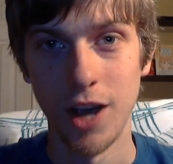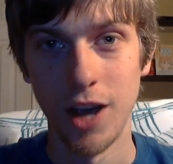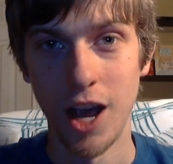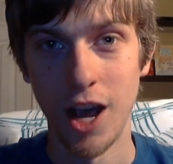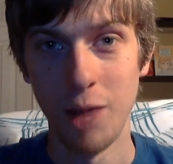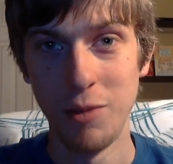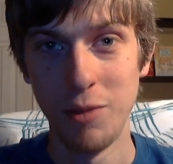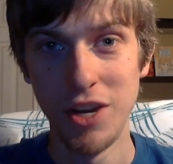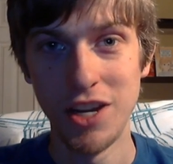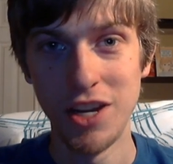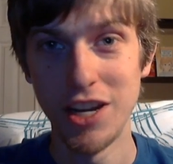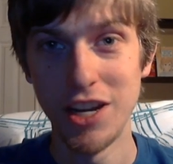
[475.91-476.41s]
I
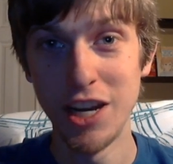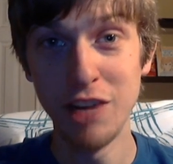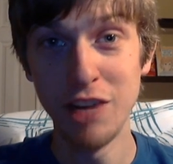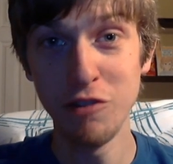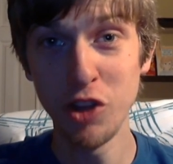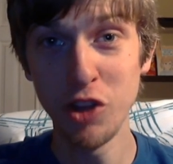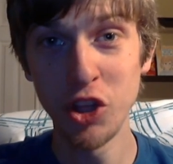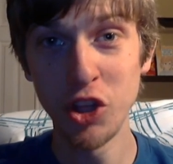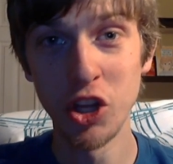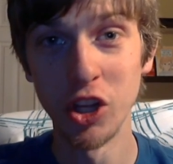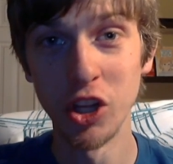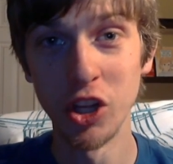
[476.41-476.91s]
mean,
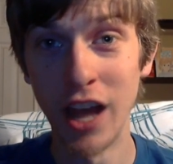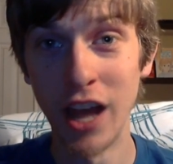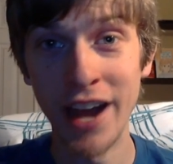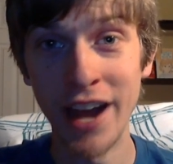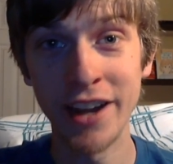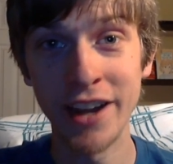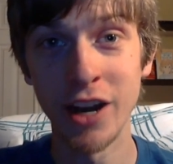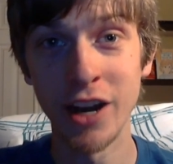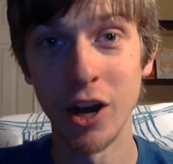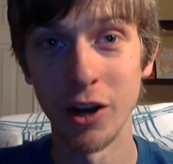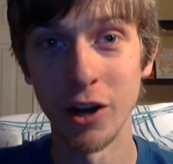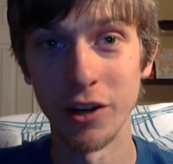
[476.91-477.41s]
even the
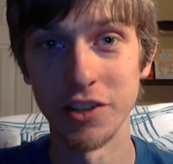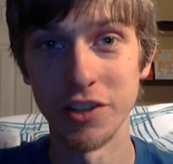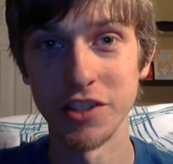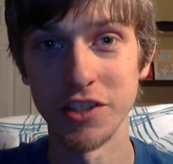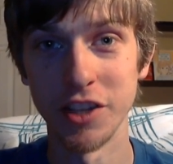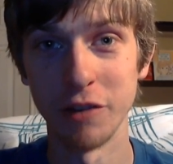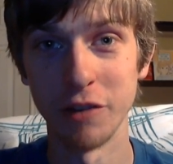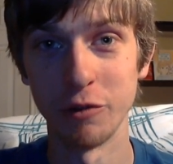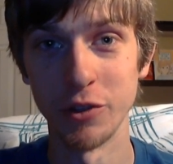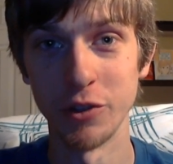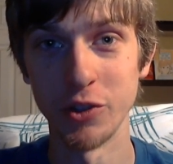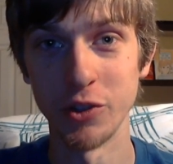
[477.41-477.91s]
lighthearted
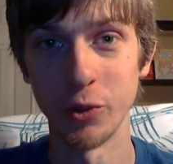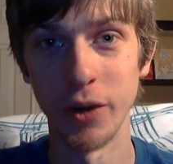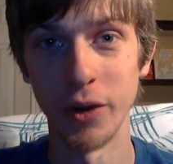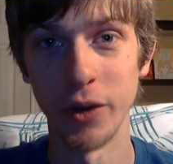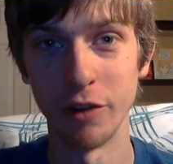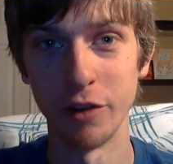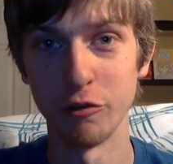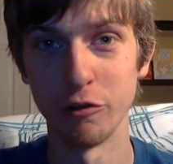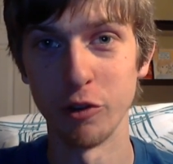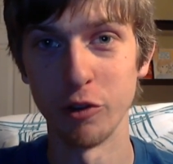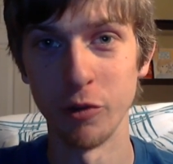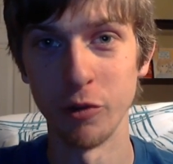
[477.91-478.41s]
stuff was
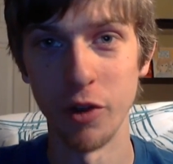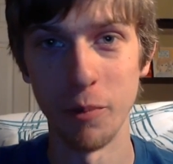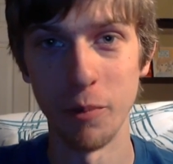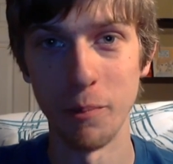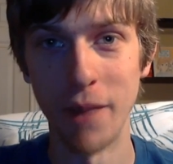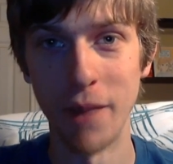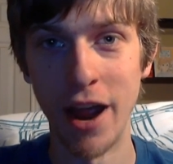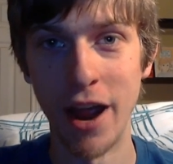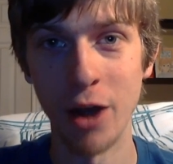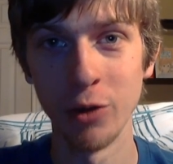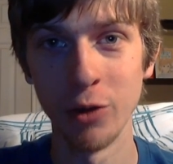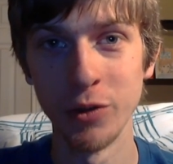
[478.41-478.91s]
great, from the
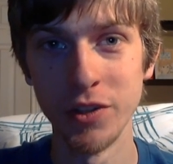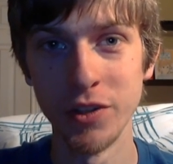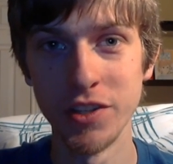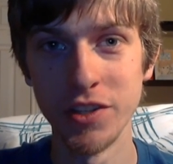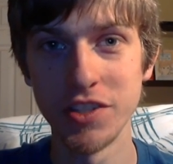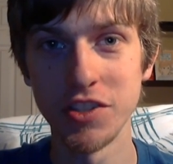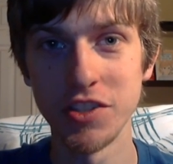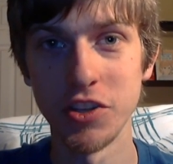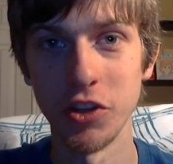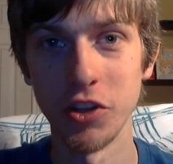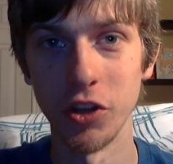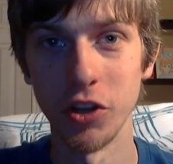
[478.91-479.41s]

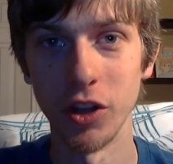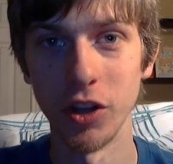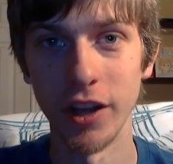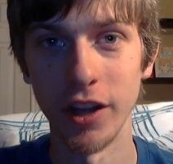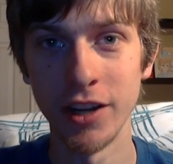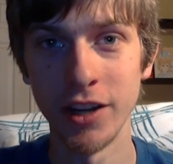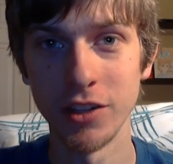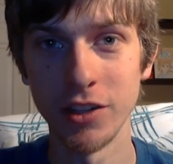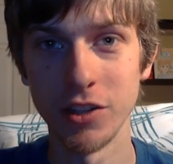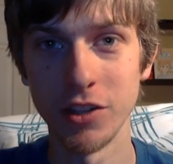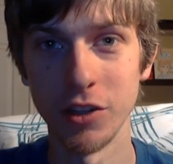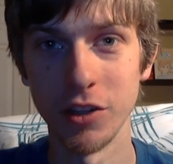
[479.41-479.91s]
mountains to the
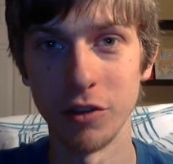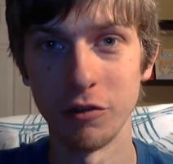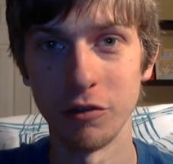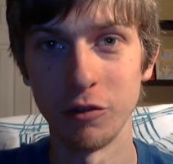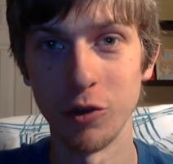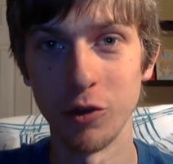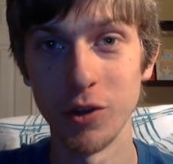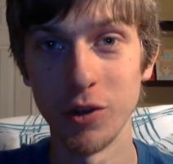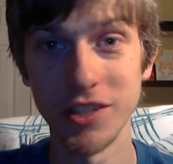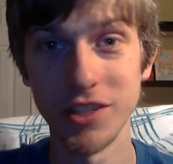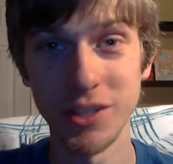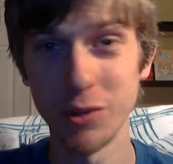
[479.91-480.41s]
lake to the
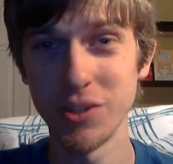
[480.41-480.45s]
forest.